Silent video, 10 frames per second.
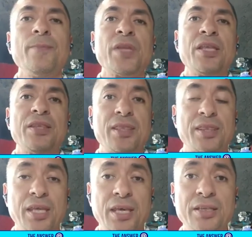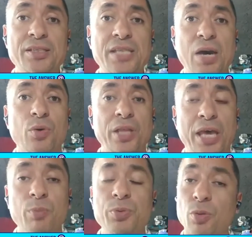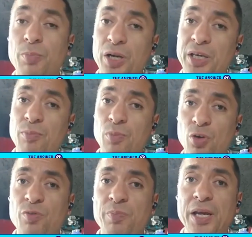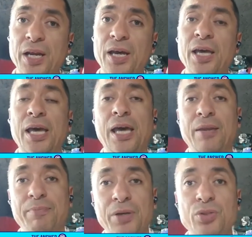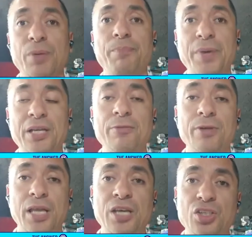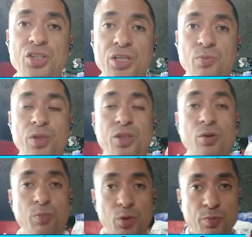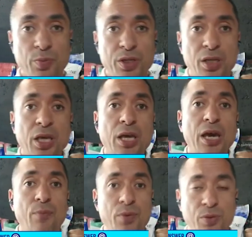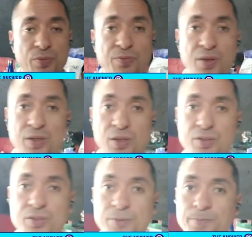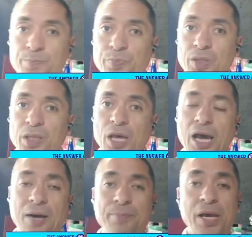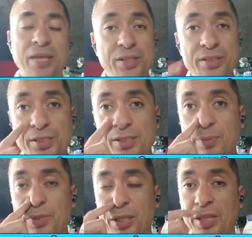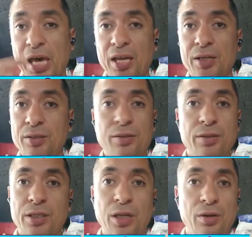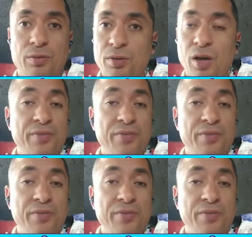the things that will help your body move better and build a better relationship with your movement and with your fitness. And this is something that, you know, I've